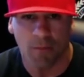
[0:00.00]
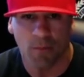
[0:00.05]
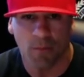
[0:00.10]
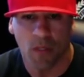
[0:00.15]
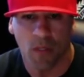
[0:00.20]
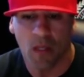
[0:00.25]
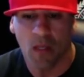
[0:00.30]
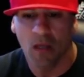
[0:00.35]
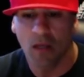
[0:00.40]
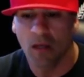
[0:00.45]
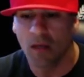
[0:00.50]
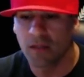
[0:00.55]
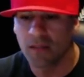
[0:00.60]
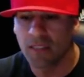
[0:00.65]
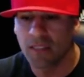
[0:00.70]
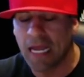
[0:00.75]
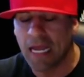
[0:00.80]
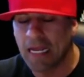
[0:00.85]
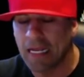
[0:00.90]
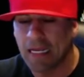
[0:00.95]
It was
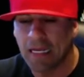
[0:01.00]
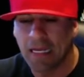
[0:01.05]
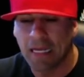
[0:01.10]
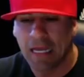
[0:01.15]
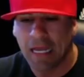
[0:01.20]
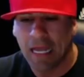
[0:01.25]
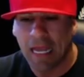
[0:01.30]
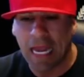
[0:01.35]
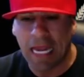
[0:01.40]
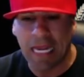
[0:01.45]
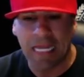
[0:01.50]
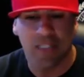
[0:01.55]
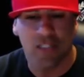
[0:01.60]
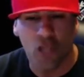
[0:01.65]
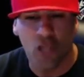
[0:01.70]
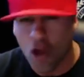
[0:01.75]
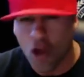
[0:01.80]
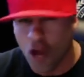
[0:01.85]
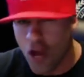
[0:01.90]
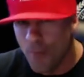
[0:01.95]
like, he saw
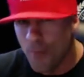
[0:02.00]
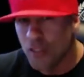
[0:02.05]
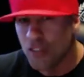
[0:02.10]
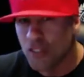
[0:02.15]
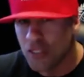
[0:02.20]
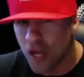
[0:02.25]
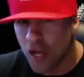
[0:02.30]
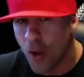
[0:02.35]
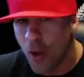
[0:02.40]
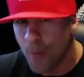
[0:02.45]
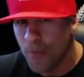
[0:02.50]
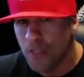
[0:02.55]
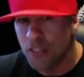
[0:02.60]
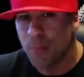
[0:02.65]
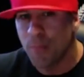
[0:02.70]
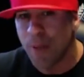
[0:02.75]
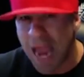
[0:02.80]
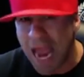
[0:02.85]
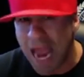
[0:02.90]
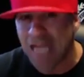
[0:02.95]
how much how much
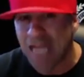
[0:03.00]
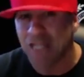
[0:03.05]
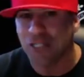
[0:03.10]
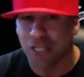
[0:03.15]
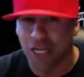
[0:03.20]
passion.